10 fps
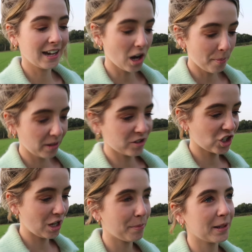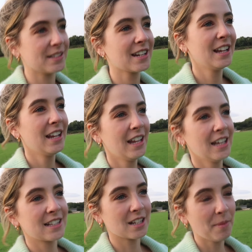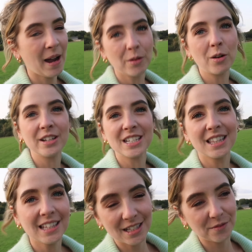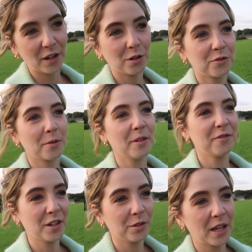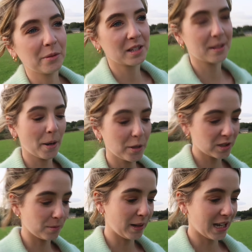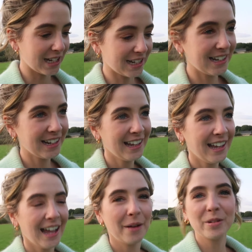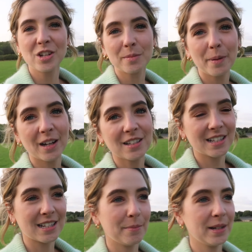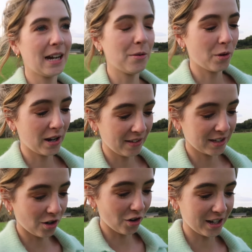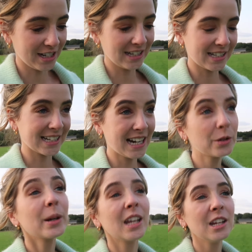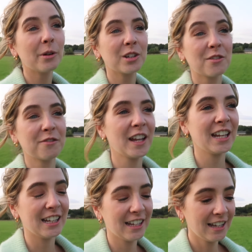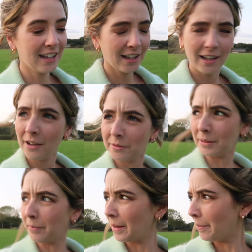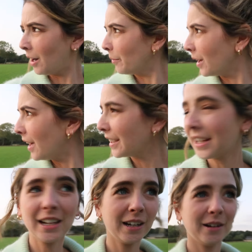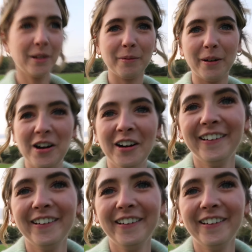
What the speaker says: a couple of sheep had somehow got into this field from the field they were supposed to be in. We just passed somebody out walking their dog and he said, how quick are you on your feet? Me and Mark were like, what?